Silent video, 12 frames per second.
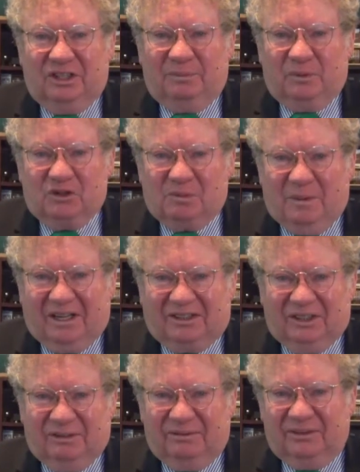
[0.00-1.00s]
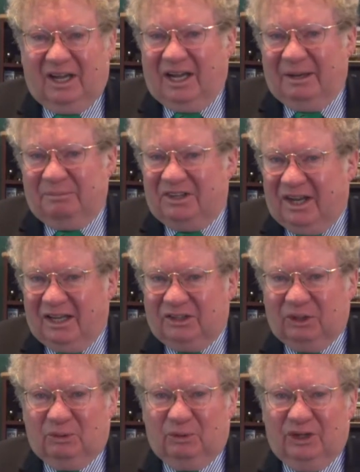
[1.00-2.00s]
in Perspective. I'm
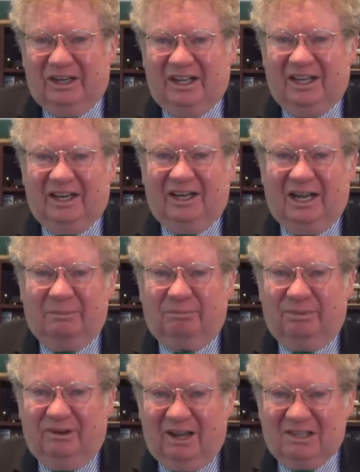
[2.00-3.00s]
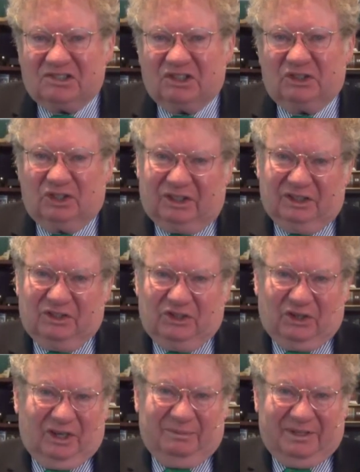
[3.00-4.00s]
Daniel Woodhead, and I'm blessed that you could
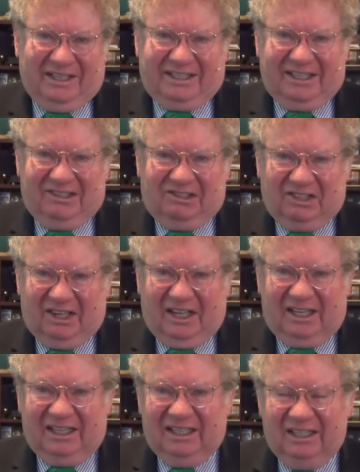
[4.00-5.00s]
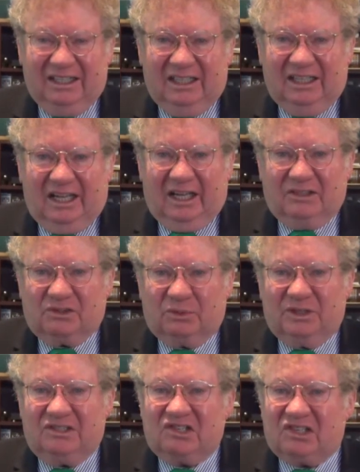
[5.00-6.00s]
join me again today as
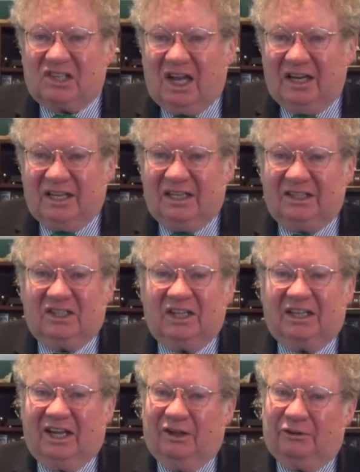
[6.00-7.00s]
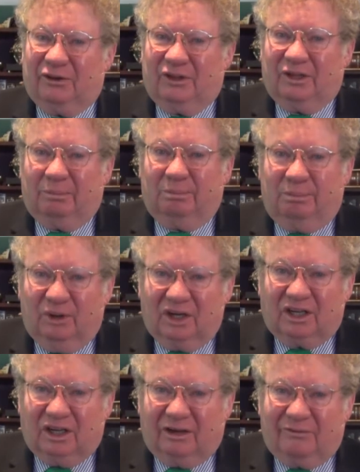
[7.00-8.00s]
we study together the
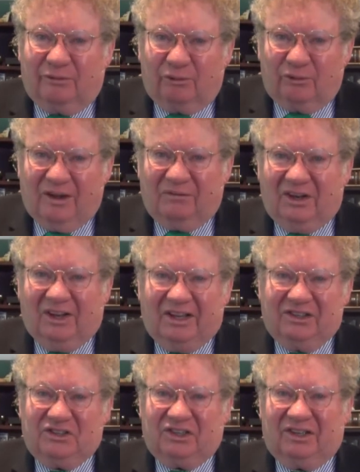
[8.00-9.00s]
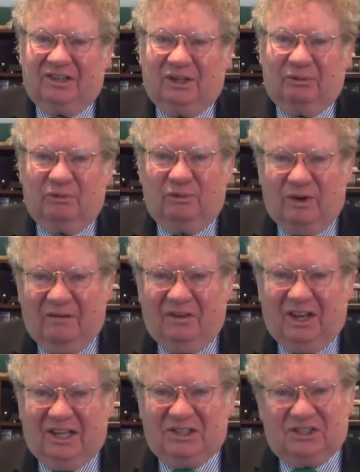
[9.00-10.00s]
book of Revelation, the
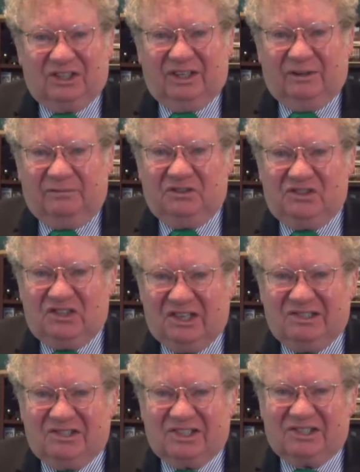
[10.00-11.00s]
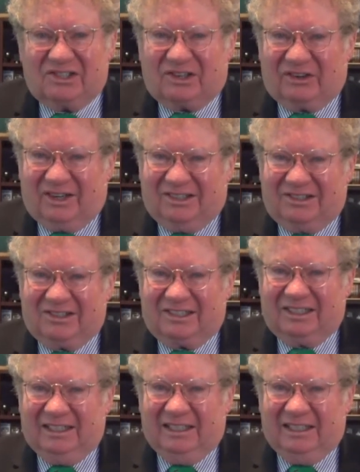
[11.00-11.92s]
revelation of Jesus Christ,